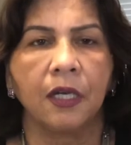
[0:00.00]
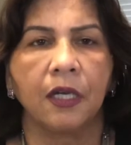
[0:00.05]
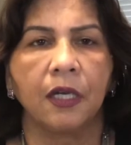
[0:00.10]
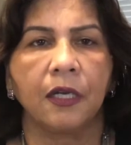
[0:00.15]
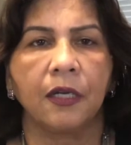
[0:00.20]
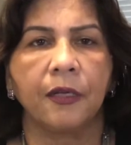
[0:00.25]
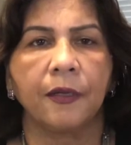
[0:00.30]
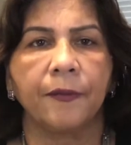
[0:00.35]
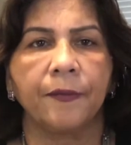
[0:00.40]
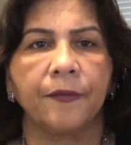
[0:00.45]

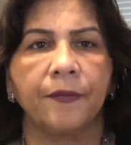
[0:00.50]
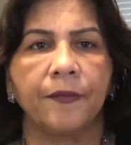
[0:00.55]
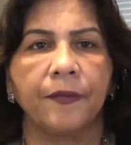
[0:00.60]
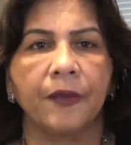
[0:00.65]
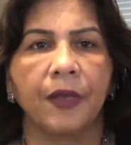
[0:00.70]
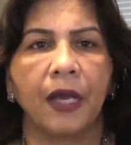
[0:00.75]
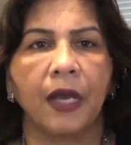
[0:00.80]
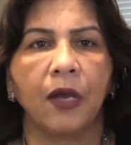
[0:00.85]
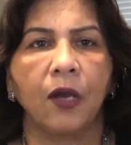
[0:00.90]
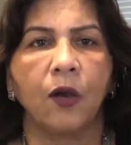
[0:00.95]

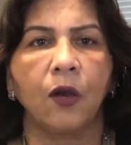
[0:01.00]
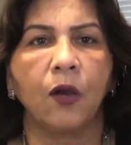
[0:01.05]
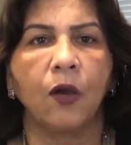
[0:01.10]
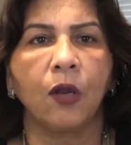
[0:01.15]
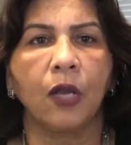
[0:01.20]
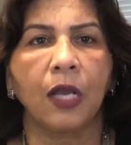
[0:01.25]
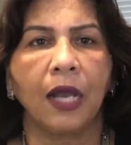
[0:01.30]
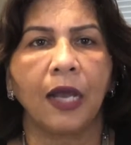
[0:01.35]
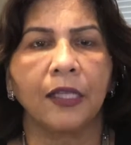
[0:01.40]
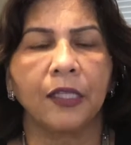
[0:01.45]

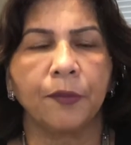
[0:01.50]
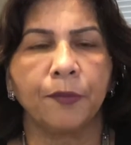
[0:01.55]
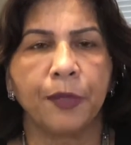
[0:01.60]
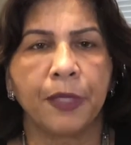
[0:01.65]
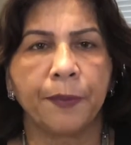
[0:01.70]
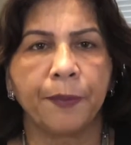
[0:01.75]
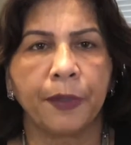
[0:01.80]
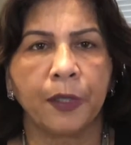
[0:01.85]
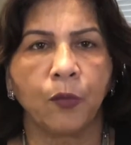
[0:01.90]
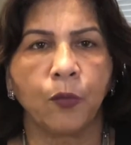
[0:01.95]
All other
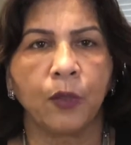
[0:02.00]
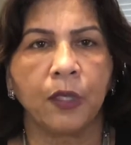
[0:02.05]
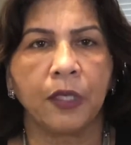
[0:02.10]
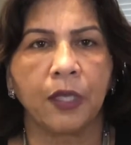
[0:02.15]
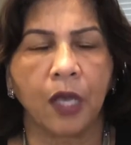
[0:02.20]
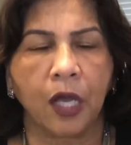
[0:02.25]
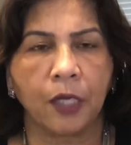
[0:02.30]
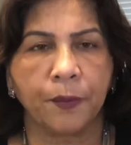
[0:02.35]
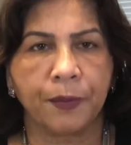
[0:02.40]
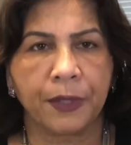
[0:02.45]
people will
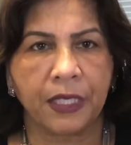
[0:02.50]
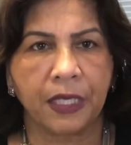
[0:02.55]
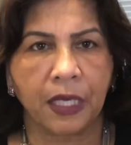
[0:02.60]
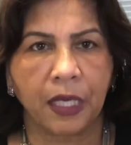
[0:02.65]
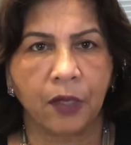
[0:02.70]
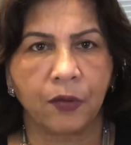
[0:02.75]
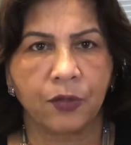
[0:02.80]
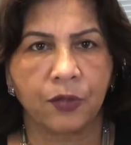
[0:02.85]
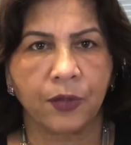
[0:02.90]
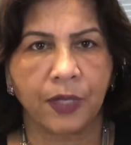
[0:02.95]
not be
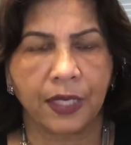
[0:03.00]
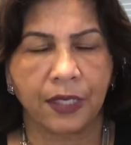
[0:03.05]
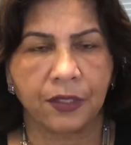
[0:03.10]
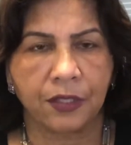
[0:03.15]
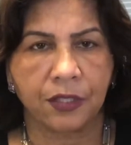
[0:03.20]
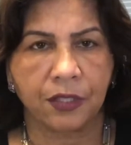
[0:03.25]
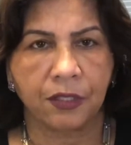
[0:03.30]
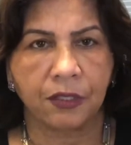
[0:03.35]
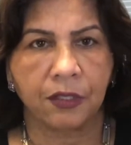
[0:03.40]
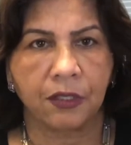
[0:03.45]
allowed to
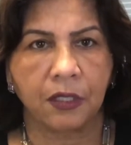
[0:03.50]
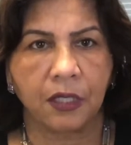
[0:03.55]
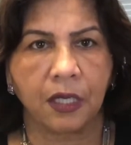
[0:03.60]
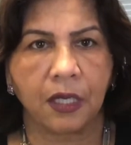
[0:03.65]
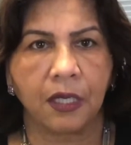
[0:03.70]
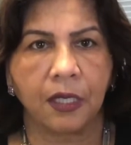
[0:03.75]
enter